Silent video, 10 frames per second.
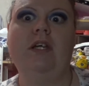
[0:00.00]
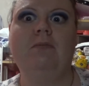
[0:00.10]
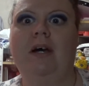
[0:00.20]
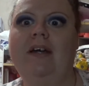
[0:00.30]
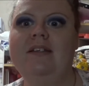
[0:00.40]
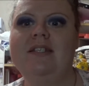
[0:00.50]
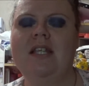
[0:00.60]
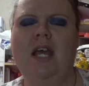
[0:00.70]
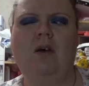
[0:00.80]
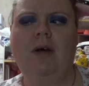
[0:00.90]
months
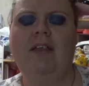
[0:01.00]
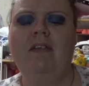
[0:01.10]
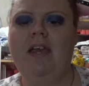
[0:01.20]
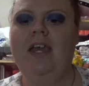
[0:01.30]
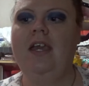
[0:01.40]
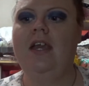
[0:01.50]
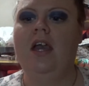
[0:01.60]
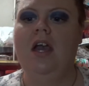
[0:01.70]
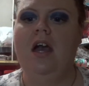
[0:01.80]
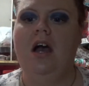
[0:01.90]
now, I think.
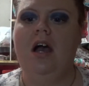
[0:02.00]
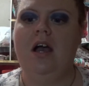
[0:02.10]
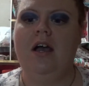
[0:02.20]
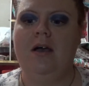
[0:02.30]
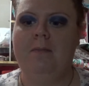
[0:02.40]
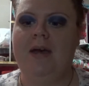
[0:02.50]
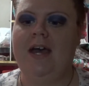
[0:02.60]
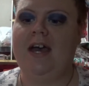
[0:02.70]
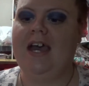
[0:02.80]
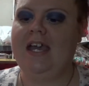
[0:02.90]
I
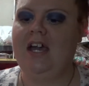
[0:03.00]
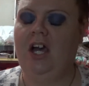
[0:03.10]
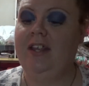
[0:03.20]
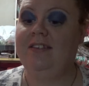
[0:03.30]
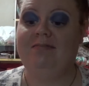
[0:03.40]
got